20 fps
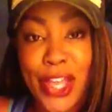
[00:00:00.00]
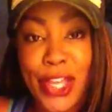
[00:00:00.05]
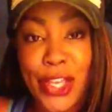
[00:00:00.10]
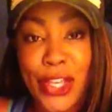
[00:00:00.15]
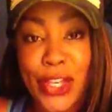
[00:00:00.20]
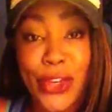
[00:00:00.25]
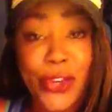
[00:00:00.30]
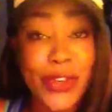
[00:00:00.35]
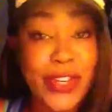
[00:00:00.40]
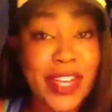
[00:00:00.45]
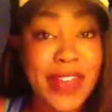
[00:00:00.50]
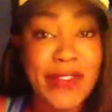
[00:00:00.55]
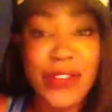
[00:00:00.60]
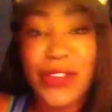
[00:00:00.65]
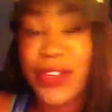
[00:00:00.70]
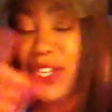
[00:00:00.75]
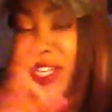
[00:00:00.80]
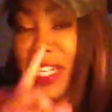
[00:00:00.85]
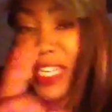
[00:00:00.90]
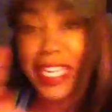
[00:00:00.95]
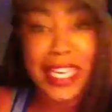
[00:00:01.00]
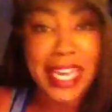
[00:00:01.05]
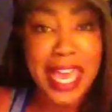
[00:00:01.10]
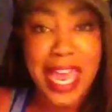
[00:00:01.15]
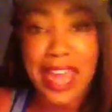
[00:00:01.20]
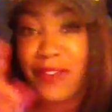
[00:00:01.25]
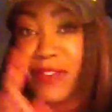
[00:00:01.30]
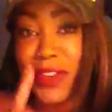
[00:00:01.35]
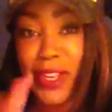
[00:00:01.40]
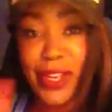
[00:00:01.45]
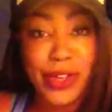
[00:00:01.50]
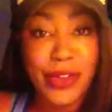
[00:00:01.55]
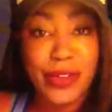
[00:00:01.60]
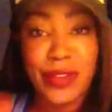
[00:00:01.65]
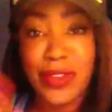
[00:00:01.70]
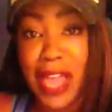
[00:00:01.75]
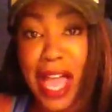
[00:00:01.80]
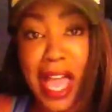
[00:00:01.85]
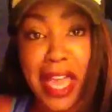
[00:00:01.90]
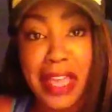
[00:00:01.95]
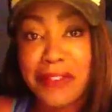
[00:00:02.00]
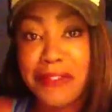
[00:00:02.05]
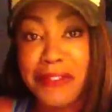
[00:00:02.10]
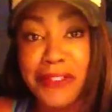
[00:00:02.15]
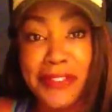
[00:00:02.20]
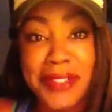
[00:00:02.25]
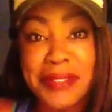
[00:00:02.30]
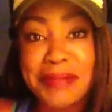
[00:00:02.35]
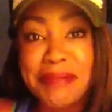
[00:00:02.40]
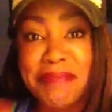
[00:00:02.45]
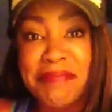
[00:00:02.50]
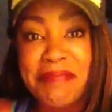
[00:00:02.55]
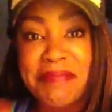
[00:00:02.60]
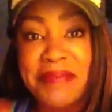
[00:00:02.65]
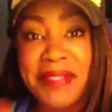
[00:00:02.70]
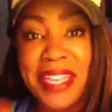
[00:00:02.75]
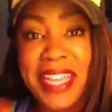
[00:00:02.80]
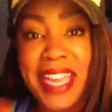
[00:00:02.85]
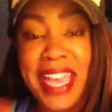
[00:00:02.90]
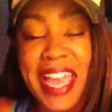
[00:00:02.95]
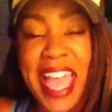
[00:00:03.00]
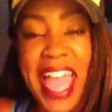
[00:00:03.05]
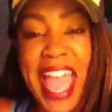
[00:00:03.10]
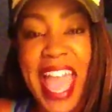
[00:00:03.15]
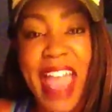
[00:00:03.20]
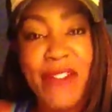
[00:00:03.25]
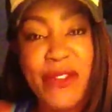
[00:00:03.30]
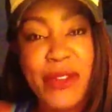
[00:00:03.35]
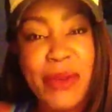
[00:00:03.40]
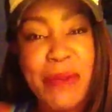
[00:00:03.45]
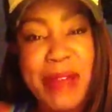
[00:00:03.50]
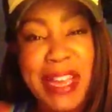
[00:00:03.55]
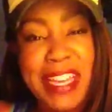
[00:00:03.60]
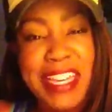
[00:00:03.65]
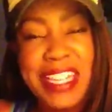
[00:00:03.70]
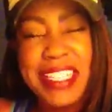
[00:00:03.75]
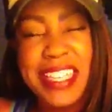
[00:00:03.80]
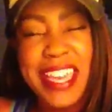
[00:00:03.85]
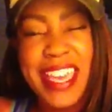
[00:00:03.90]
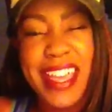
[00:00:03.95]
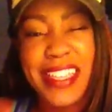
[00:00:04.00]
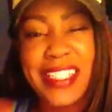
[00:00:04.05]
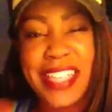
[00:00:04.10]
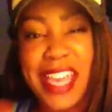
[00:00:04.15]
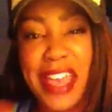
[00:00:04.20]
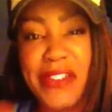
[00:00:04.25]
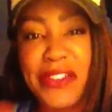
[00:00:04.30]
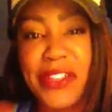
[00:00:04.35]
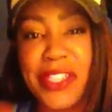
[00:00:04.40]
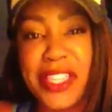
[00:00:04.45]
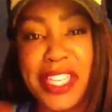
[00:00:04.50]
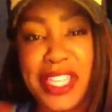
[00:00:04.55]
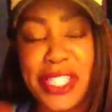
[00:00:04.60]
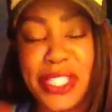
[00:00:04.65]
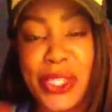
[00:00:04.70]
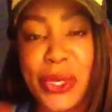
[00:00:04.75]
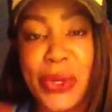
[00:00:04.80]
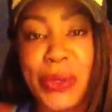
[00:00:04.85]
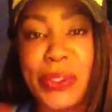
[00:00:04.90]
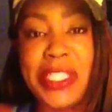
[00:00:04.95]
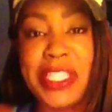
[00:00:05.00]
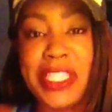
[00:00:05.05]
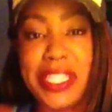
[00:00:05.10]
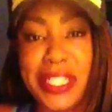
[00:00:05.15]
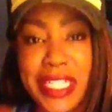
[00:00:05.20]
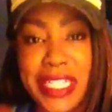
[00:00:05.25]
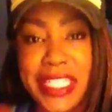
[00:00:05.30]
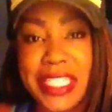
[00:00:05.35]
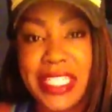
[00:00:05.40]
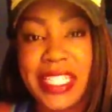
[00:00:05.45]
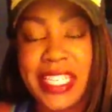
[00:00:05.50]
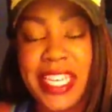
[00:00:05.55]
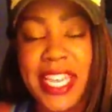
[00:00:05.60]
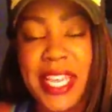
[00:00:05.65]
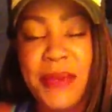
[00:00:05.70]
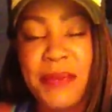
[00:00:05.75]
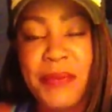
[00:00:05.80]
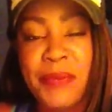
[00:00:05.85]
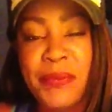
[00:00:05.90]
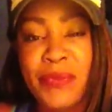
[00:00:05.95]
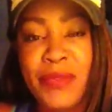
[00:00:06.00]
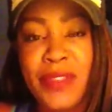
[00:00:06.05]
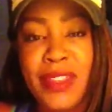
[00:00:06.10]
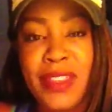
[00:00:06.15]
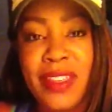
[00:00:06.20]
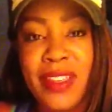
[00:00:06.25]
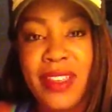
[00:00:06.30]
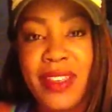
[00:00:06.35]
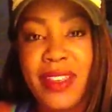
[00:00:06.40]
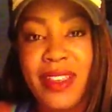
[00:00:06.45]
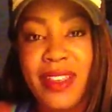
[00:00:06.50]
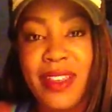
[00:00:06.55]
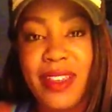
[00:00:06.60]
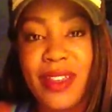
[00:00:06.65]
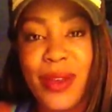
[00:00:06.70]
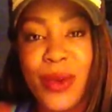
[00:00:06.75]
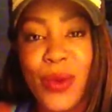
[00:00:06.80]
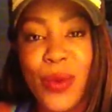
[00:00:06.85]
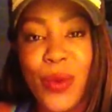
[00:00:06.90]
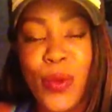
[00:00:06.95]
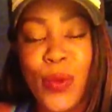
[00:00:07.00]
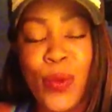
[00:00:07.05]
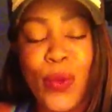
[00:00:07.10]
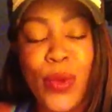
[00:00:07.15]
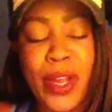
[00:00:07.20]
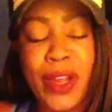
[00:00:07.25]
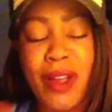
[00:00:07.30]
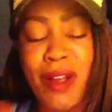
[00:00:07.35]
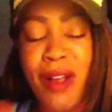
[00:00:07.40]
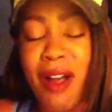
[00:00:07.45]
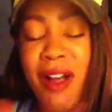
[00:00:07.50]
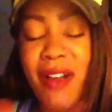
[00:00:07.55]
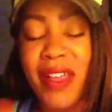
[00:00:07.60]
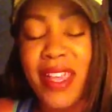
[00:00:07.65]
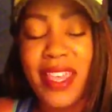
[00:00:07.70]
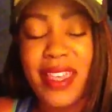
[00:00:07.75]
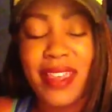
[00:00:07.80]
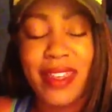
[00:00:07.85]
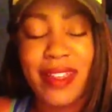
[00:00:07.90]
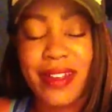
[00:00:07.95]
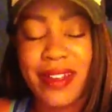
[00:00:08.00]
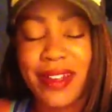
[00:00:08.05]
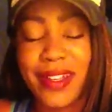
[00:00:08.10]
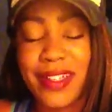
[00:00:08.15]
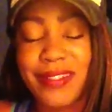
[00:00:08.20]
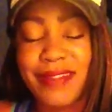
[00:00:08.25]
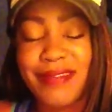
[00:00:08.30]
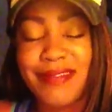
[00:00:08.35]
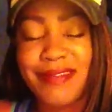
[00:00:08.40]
You're never going to get out of here alive. Everybody takes everything so seriously. We're all here.